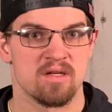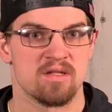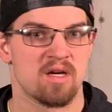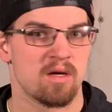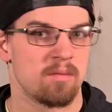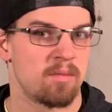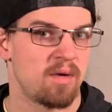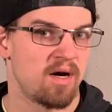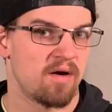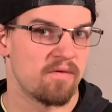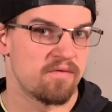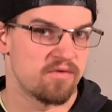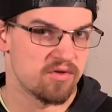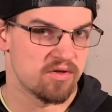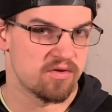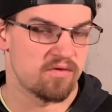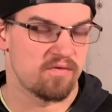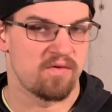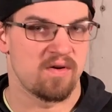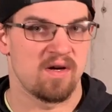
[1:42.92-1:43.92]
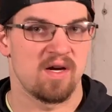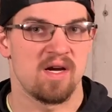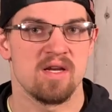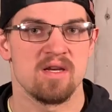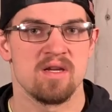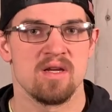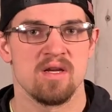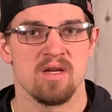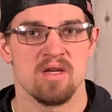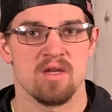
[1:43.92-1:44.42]
come off just fine.
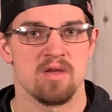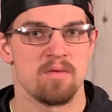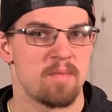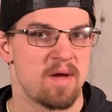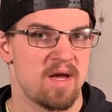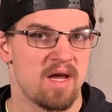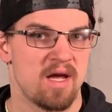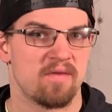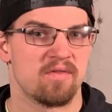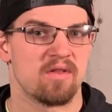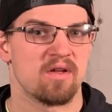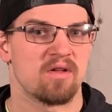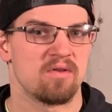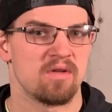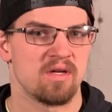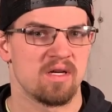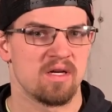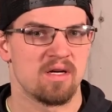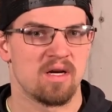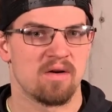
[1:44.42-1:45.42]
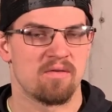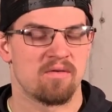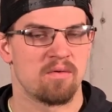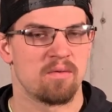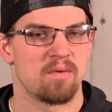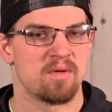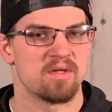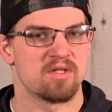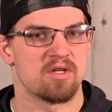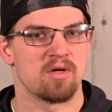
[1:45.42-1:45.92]
You may have to clean it every
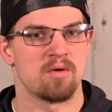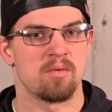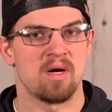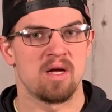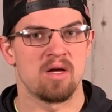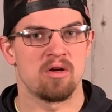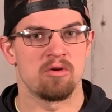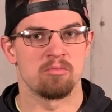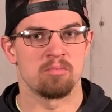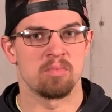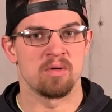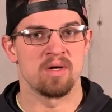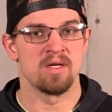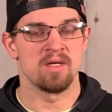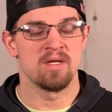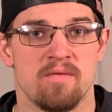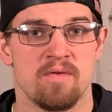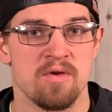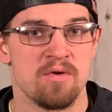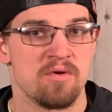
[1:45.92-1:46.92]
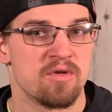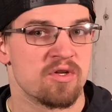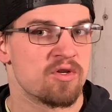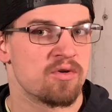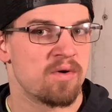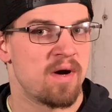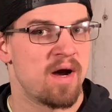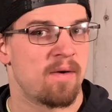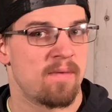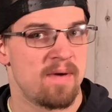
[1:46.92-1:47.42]
once in a while, but if you use a
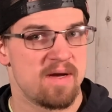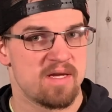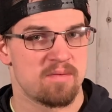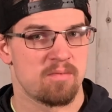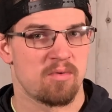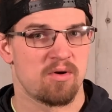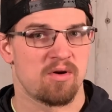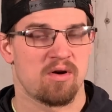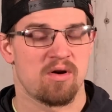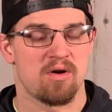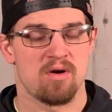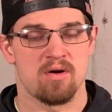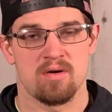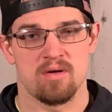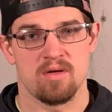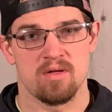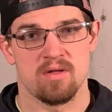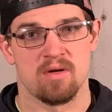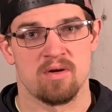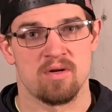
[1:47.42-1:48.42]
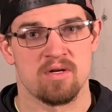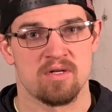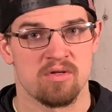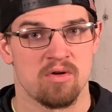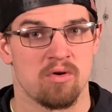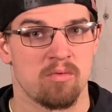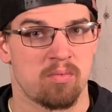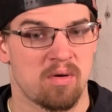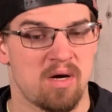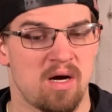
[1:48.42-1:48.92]
dry erase marker, there is
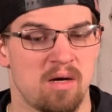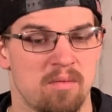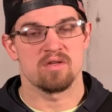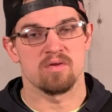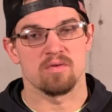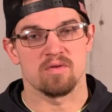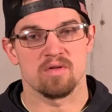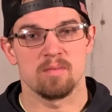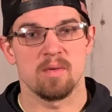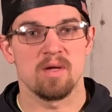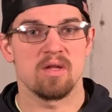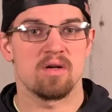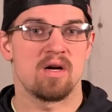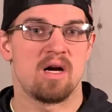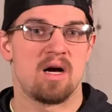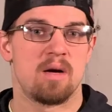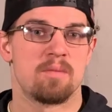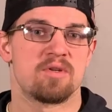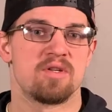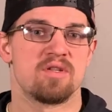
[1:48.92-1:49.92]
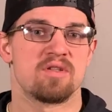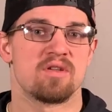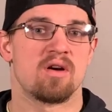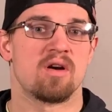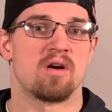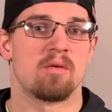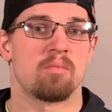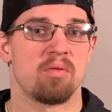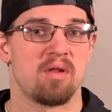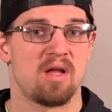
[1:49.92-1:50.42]
no problem. So some other options
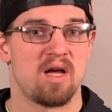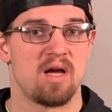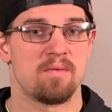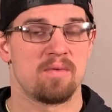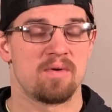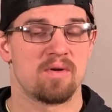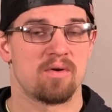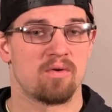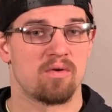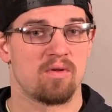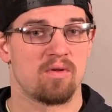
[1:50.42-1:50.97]
are plywood or